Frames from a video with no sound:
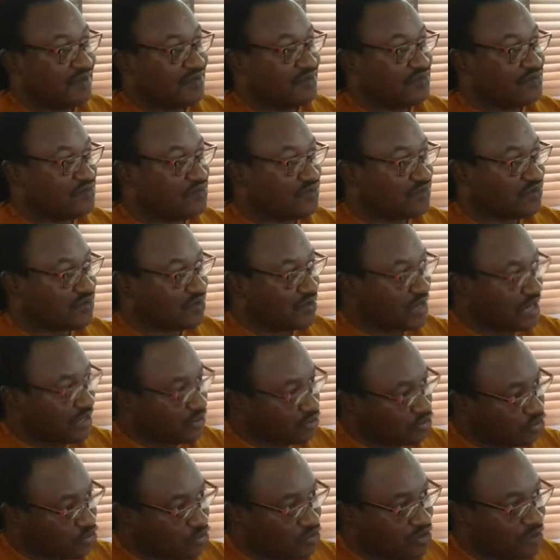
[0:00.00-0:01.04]
so that you tune
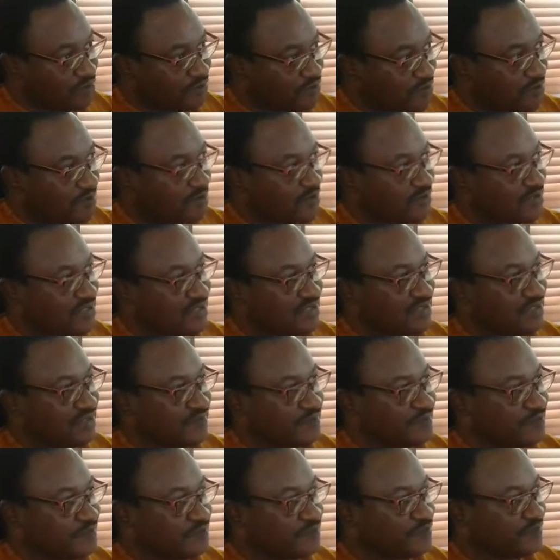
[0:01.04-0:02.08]
up your body.
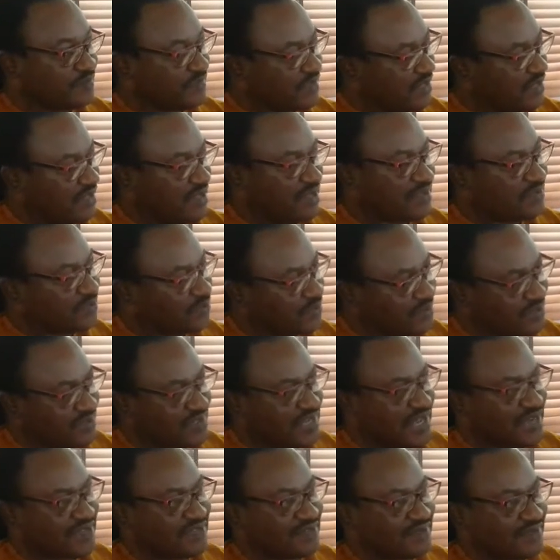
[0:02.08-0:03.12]
So those are the
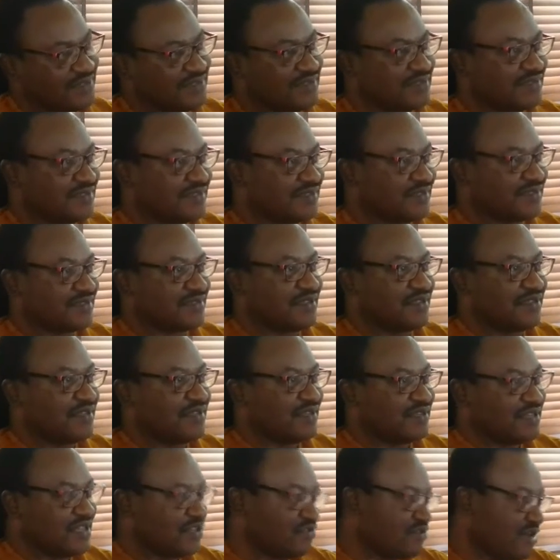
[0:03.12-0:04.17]
things.
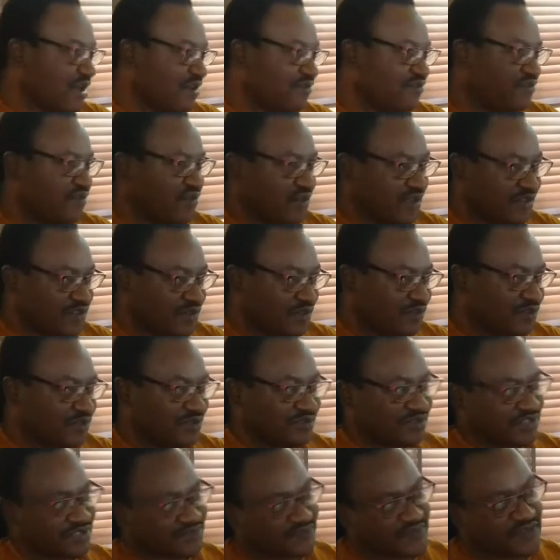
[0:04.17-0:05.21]
Then you avoid all
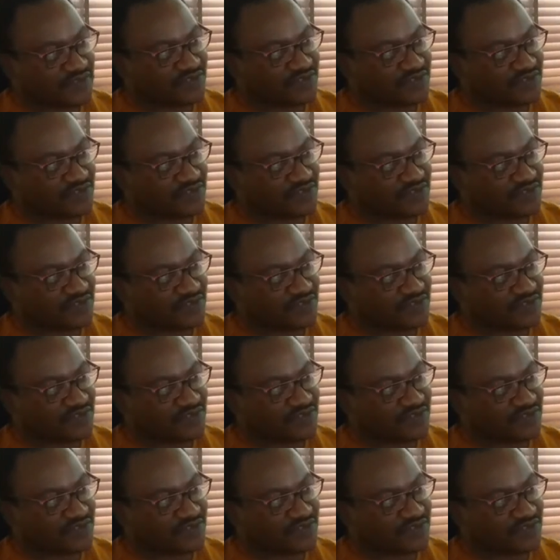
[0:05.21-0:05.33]
the risk